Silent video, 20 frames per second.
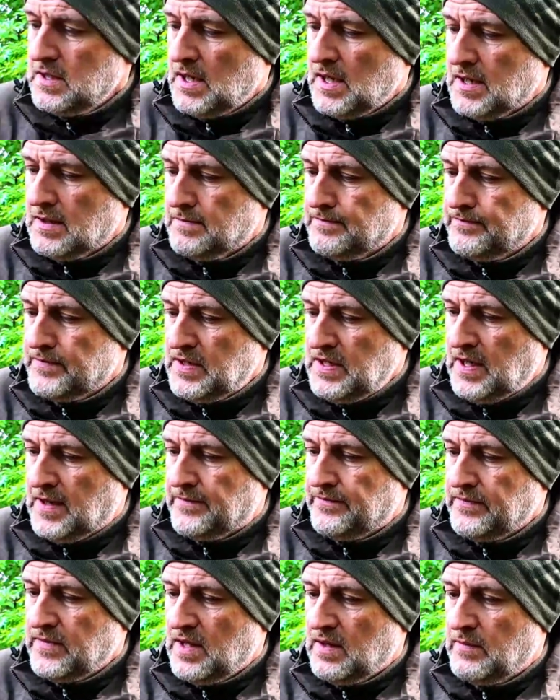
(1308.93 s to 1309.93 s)
But yeah,
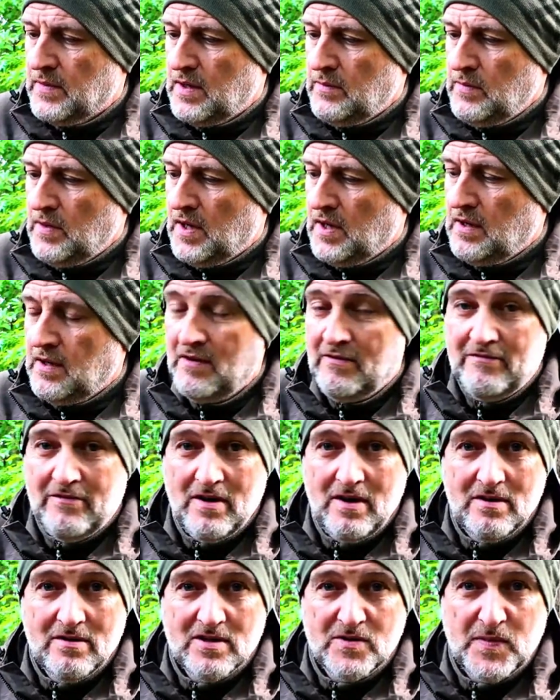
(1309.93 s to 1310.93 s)
it made me a
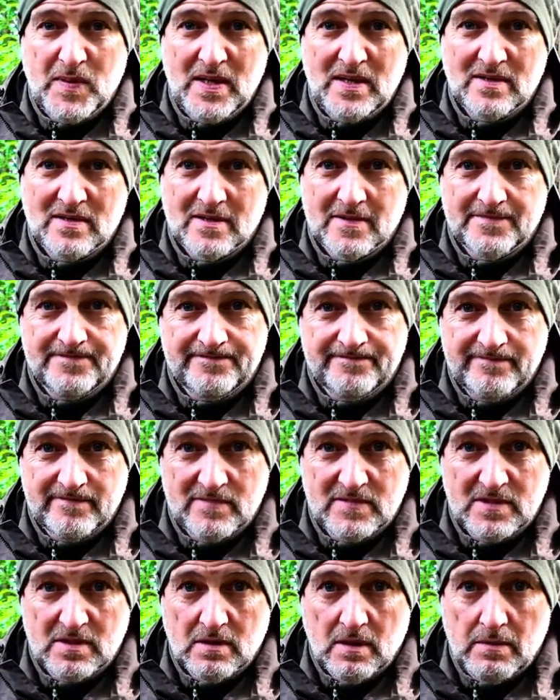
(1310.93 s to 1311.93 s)
very nice pizza.
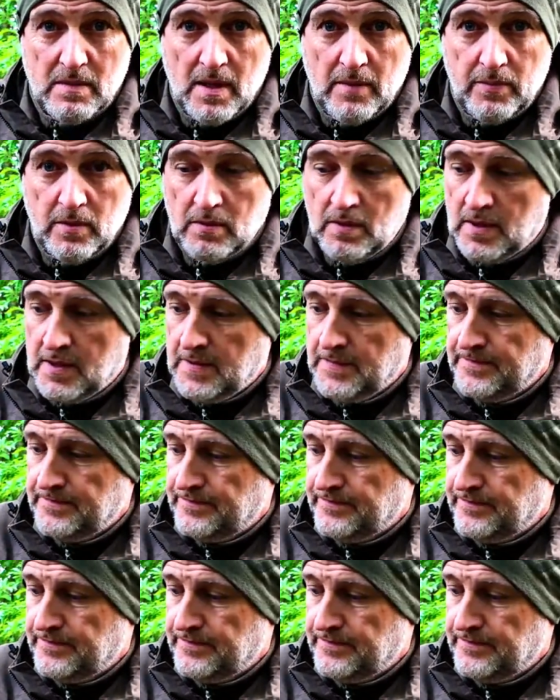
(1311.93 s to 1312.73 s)
So I'm happy with that.